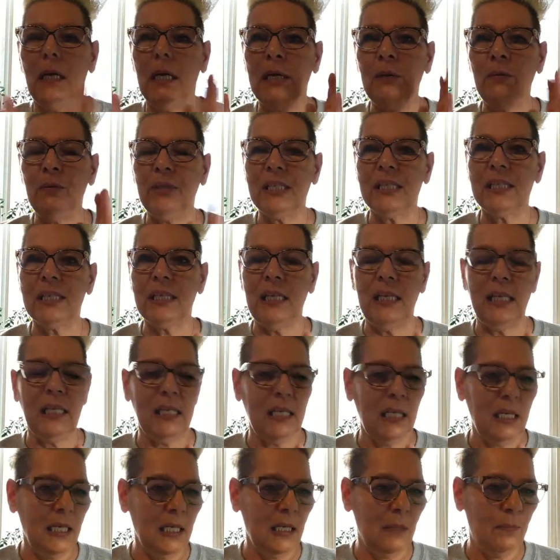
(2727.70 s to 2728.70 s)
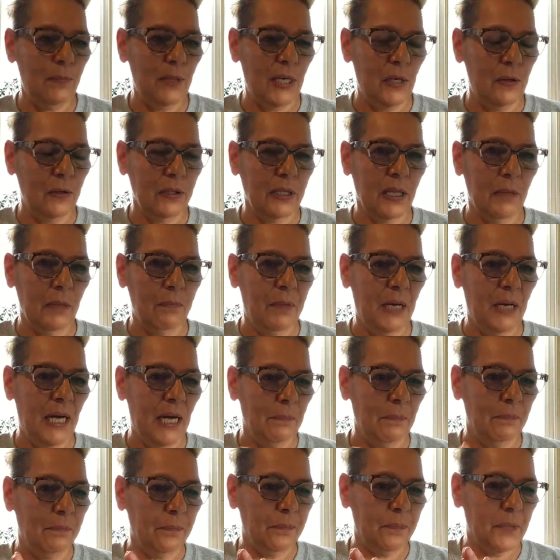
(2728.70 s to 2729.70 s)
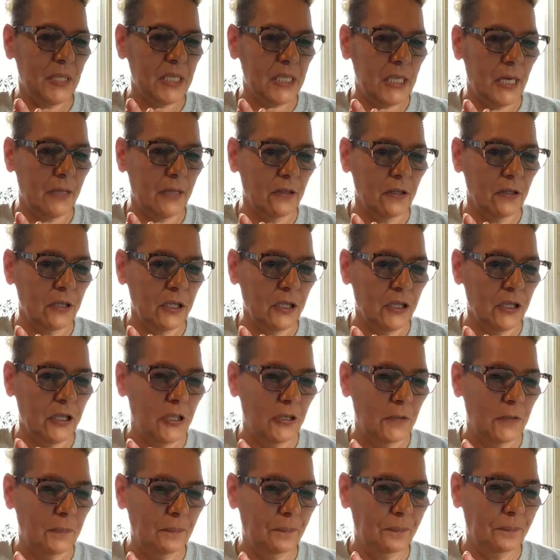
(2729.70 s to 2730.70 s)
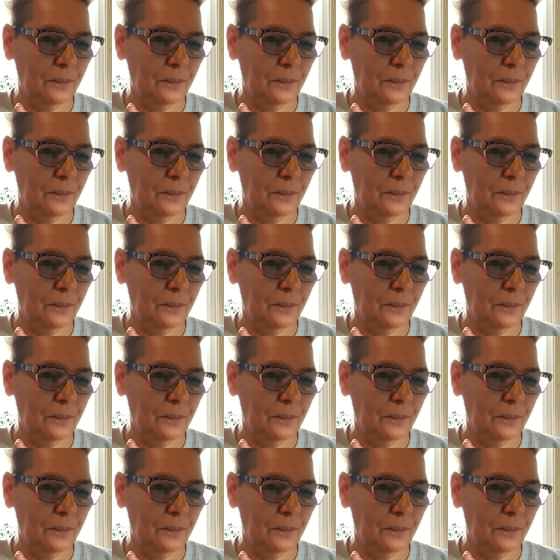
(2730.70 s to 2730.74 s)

I was thinking about the pop Southern girl.